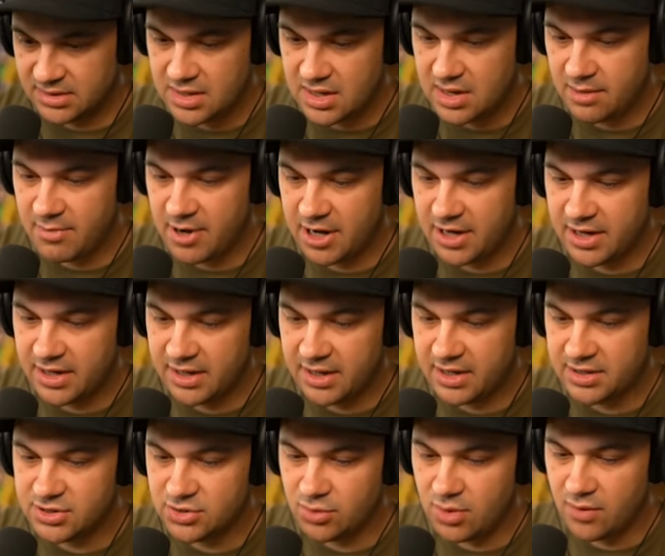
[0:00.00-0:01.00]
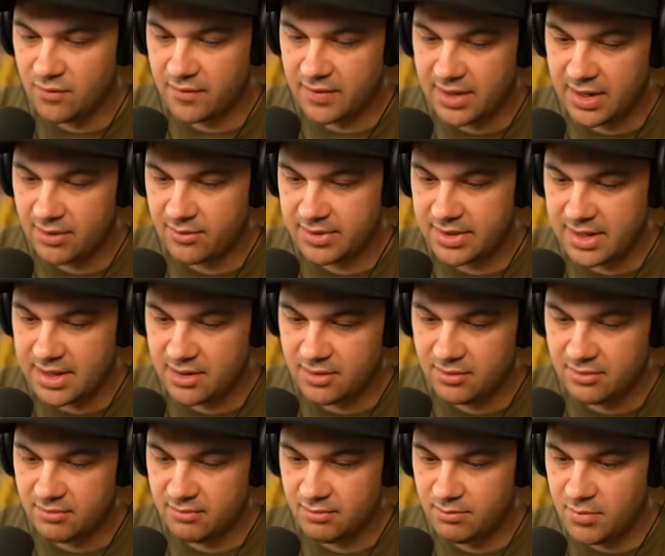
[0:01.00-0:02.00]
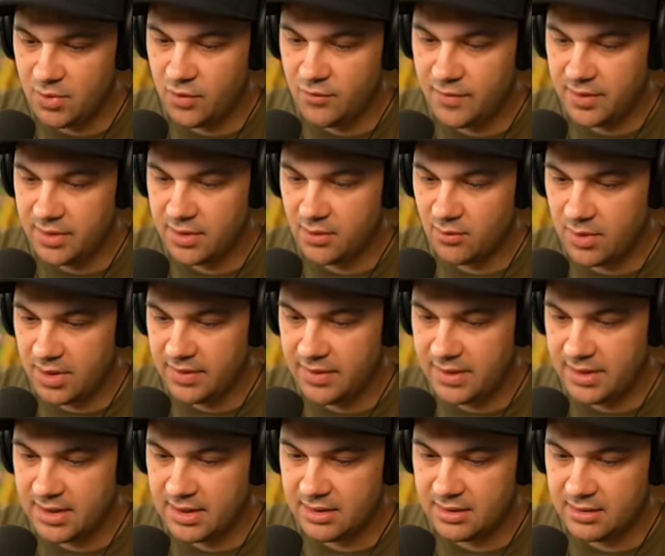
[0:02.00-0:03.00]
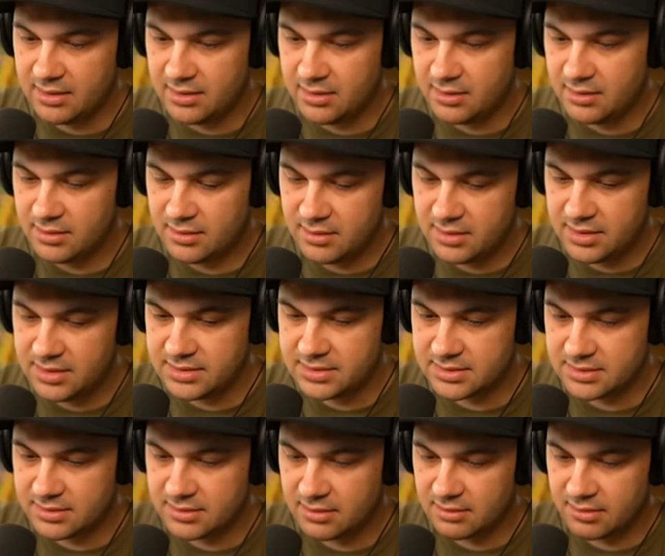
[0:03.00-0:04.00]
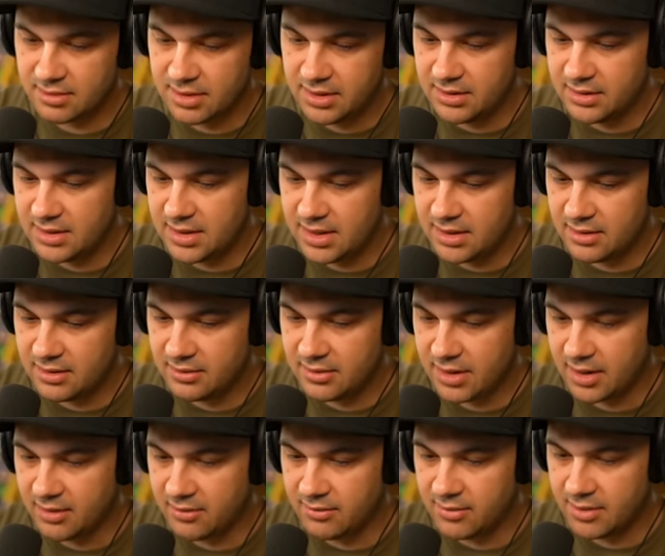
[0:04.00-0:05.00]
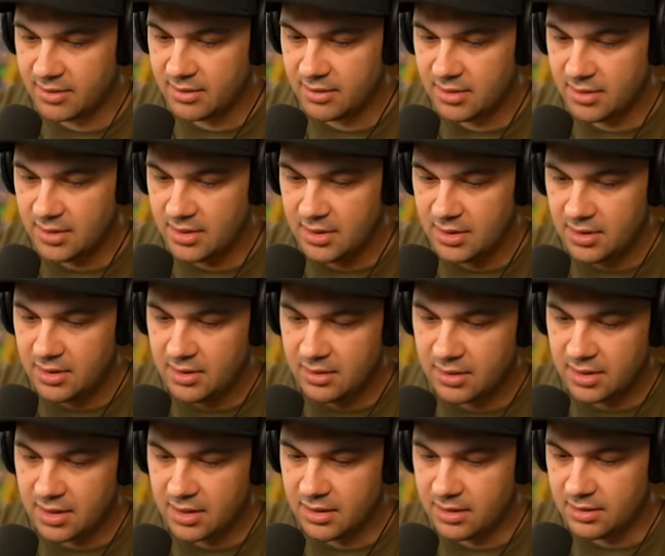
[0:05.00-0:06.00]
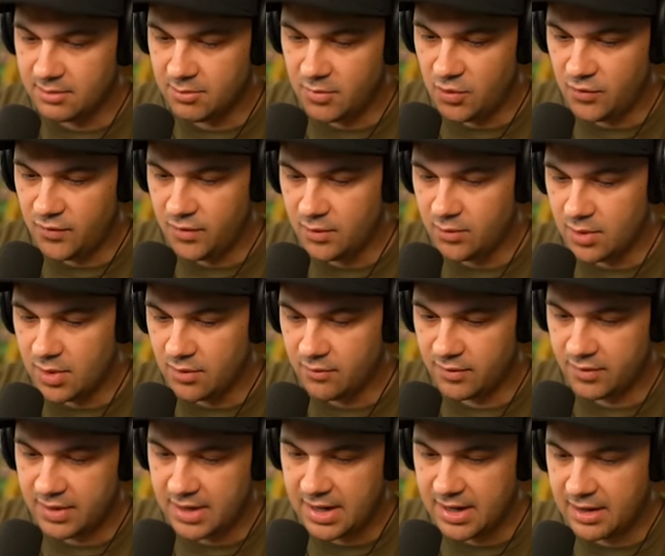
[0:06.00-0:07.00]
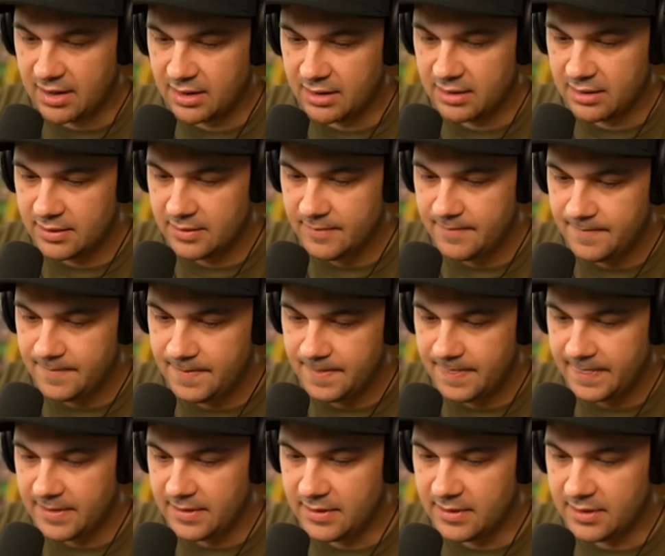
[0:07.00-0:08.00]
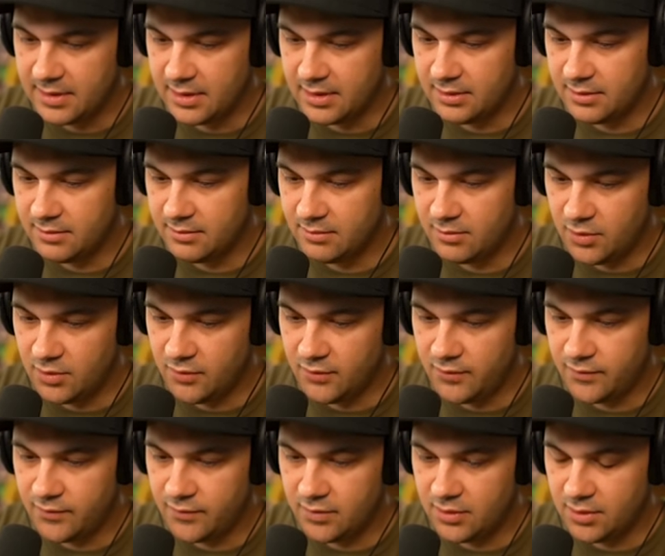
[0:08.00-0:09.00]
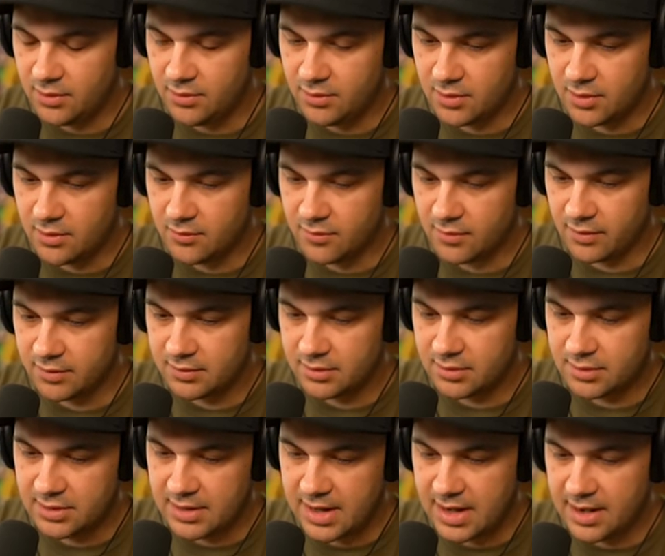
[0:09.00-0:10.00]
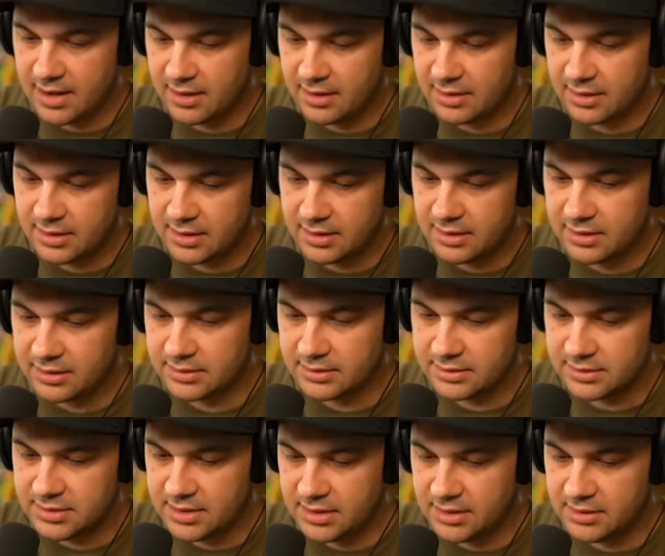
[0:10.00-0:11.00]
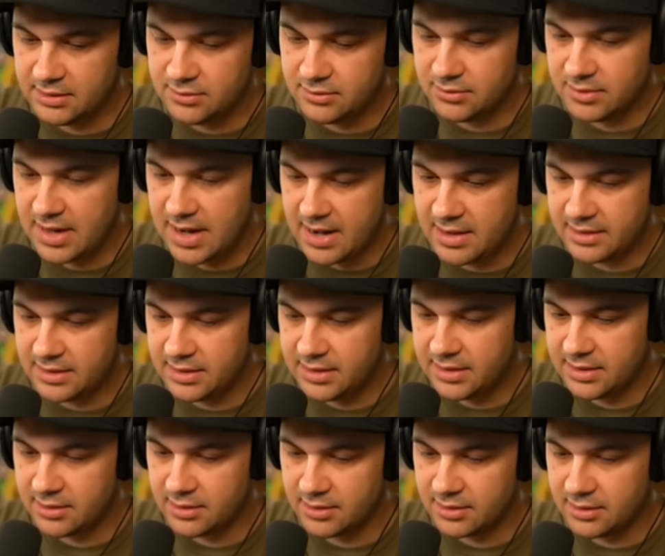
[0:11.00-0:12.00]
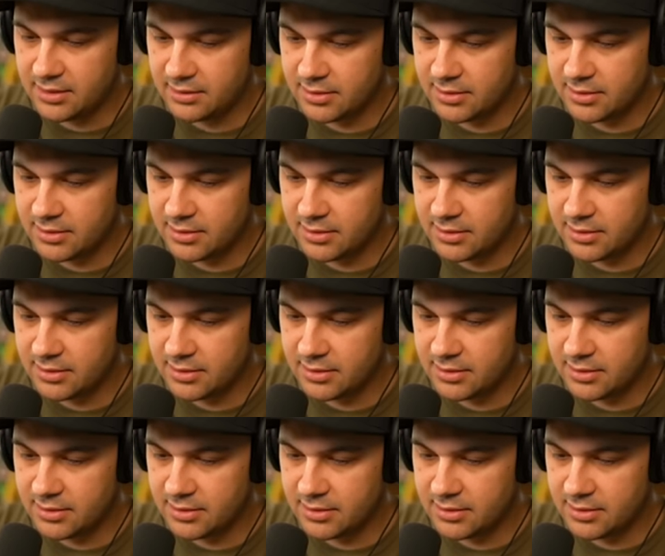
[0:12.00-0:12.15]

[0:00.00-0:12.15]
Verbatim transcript: How am I going to get you over there without moving the one that is already there? Okay, and then move you over there. And then move you over there. And get you out of here.